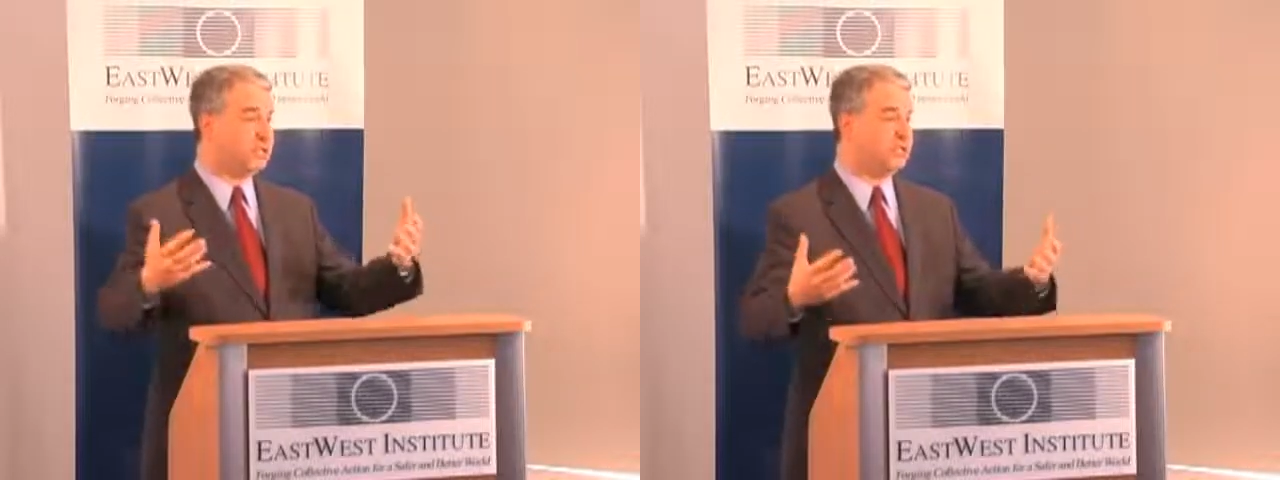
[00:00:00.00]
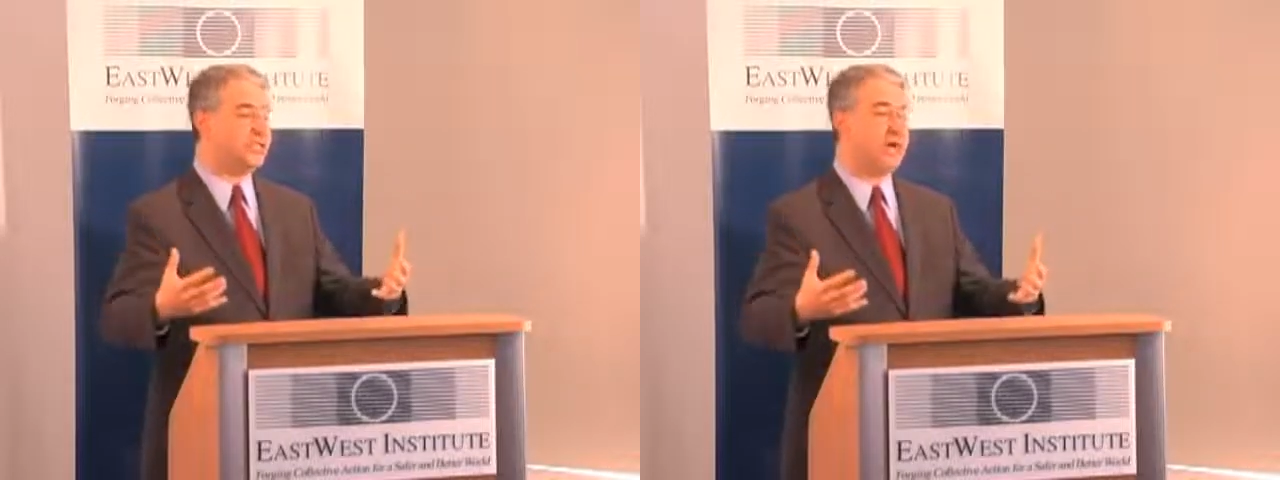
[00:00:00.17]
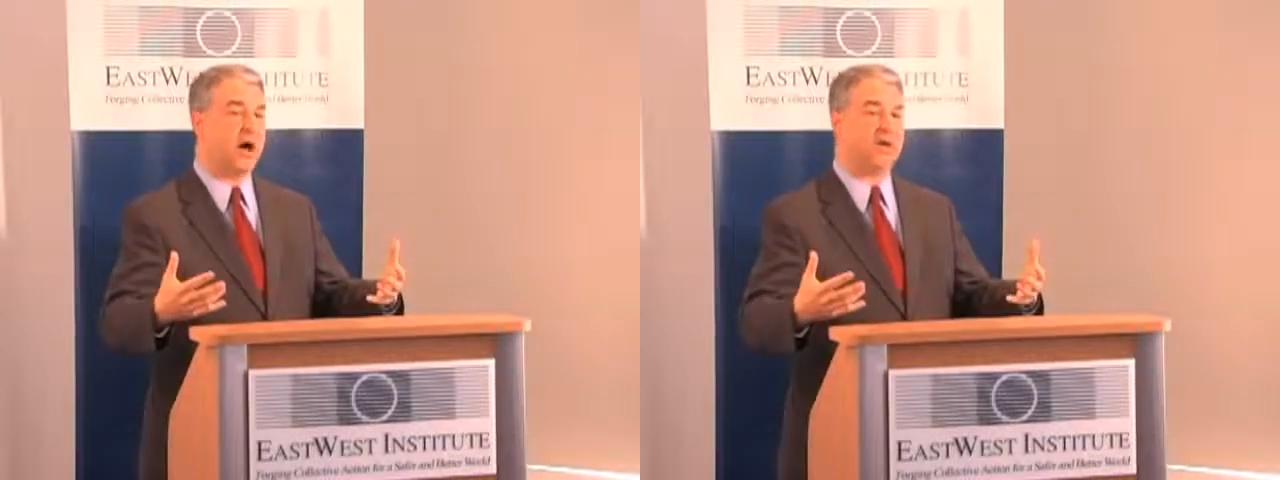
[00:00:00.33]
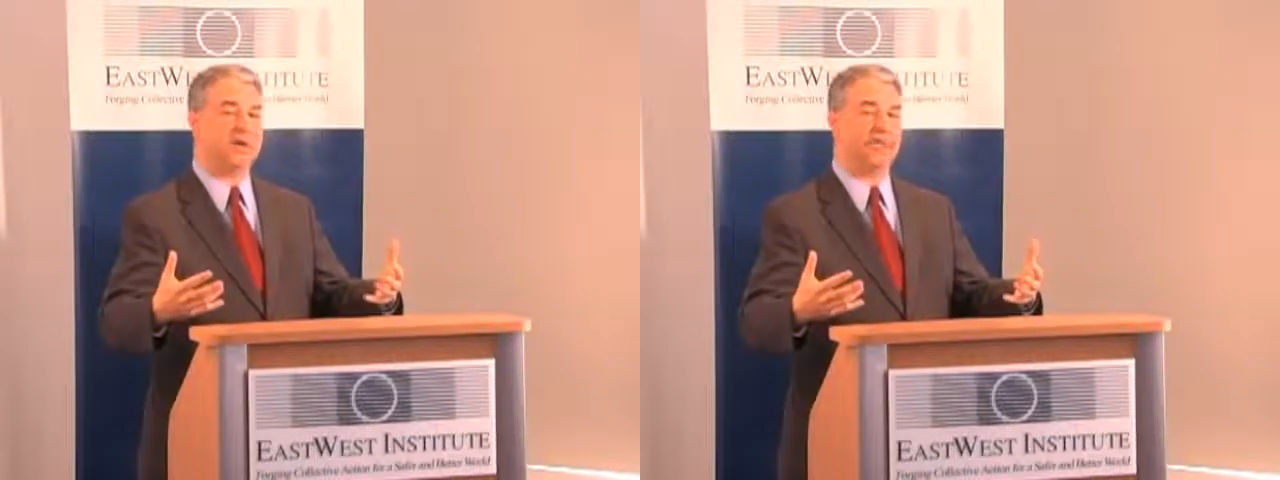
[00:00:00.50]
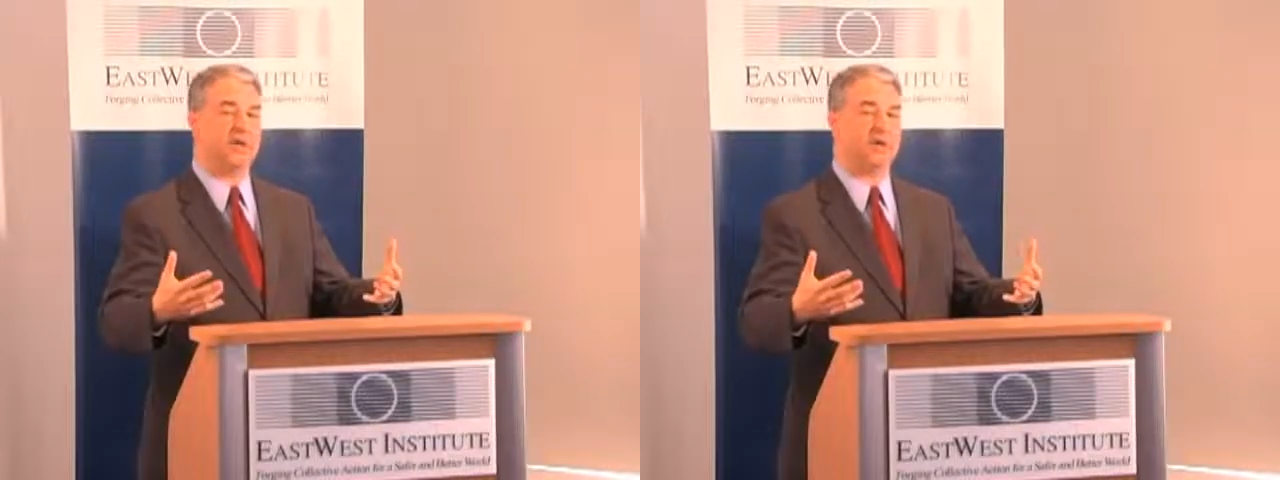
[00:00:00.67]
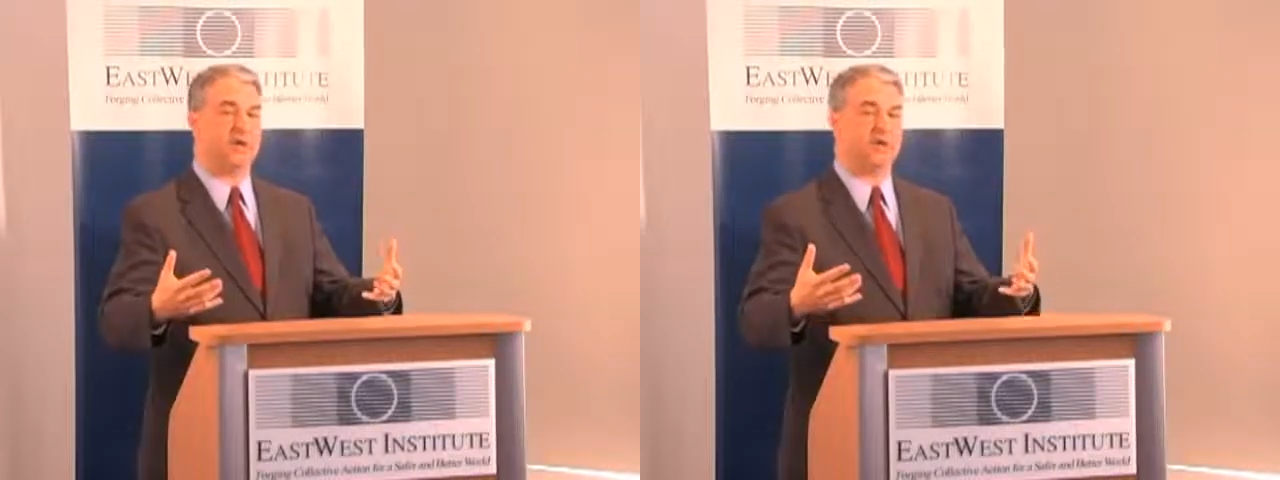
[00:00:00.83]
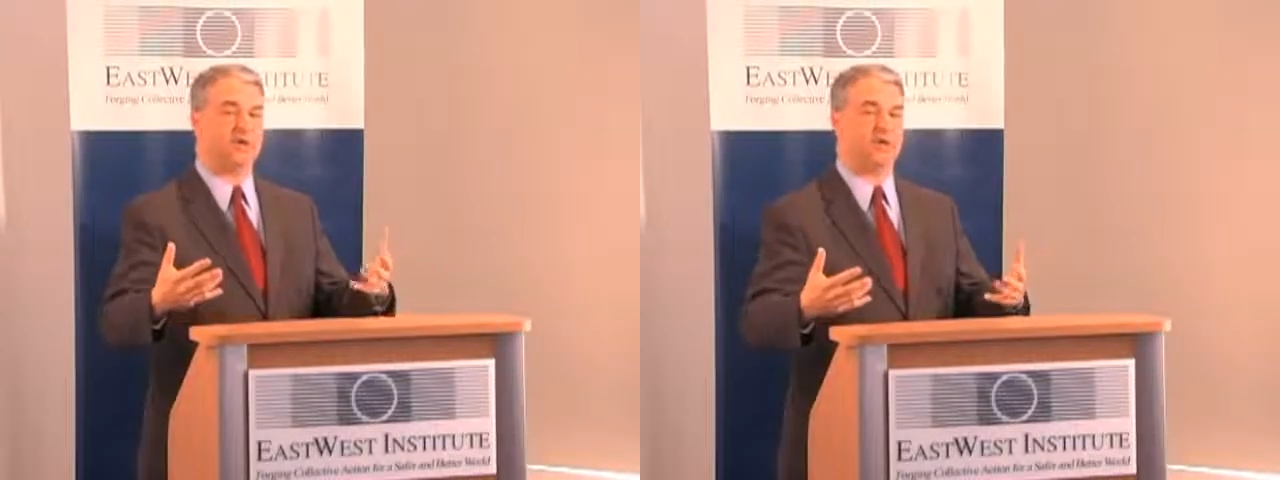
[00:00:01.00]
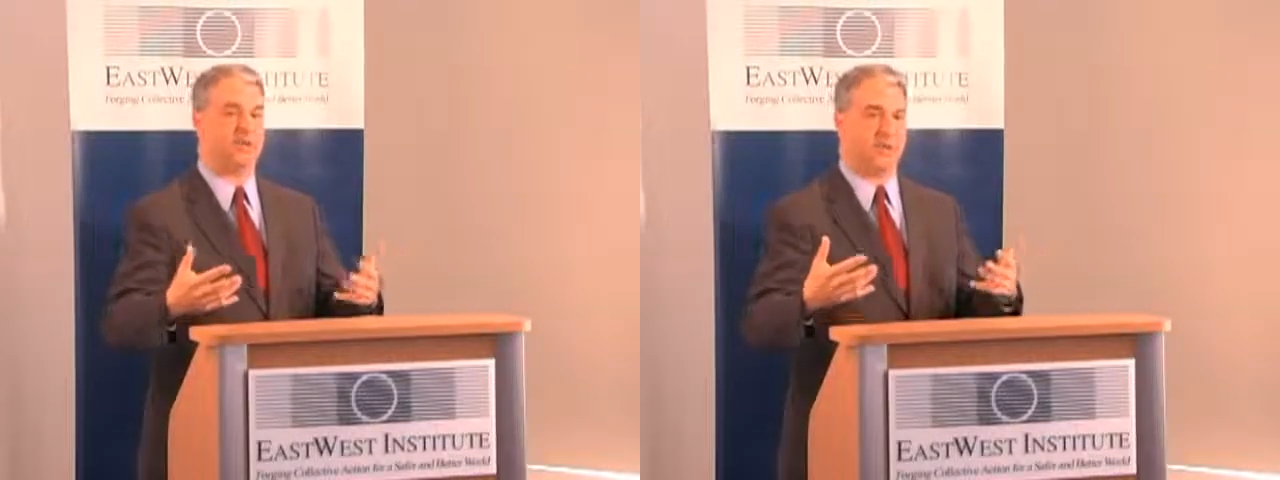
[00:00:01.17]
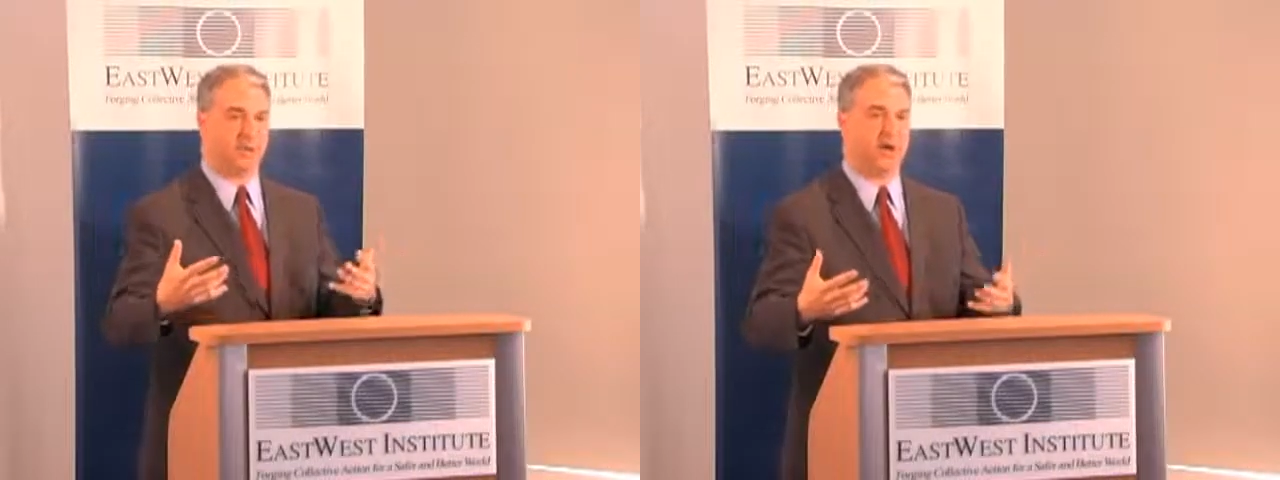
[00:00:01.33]
stuff
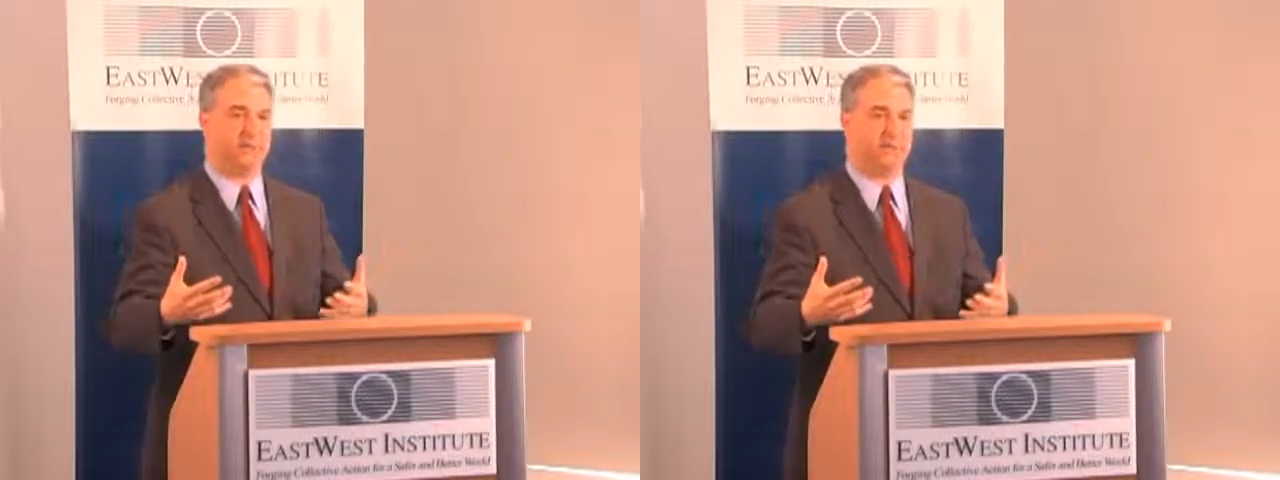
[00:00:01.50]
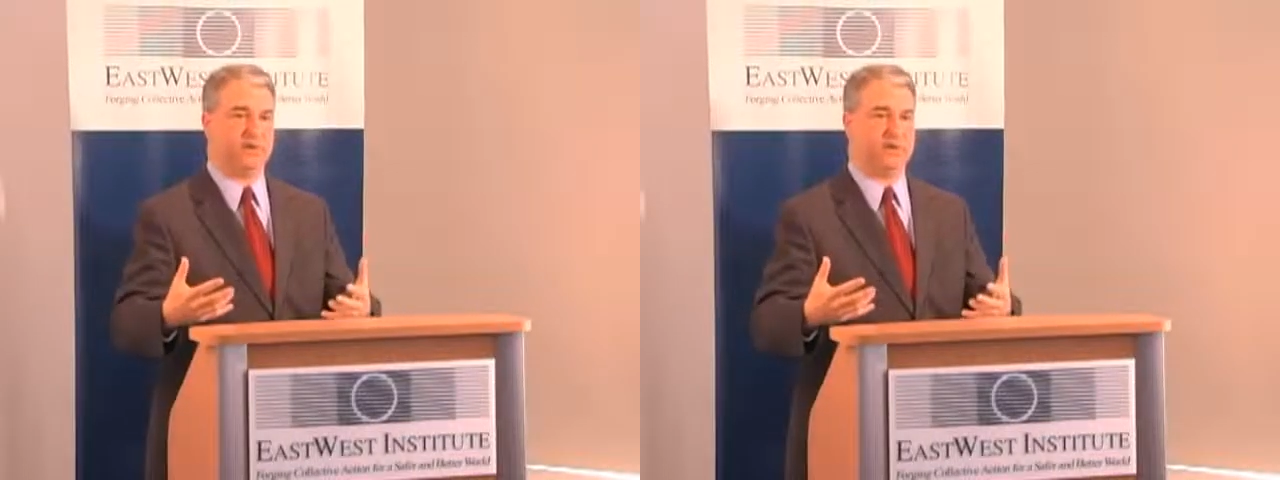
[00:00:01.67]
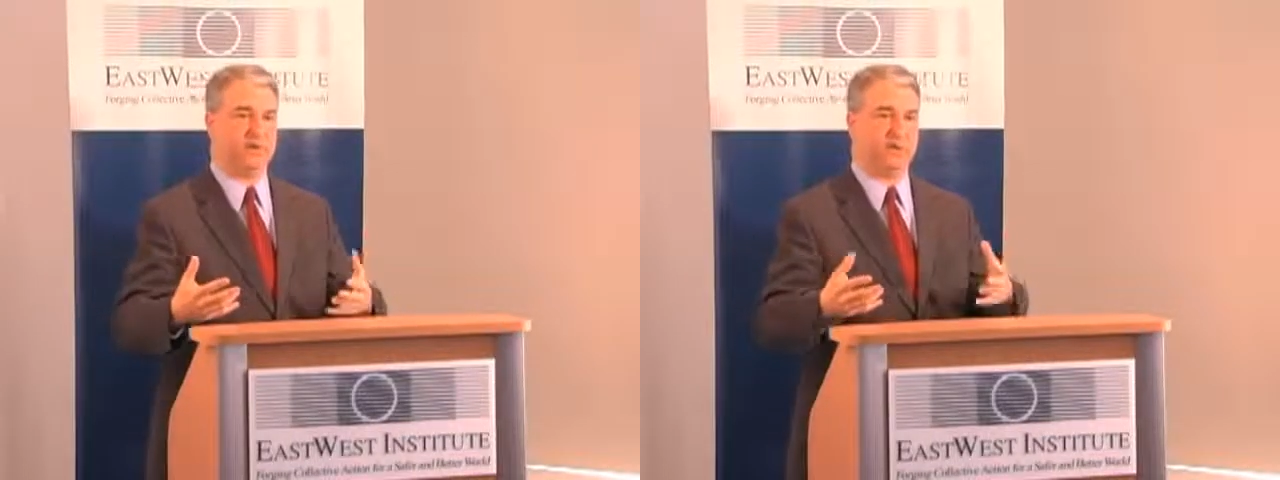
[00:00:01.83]
from the government,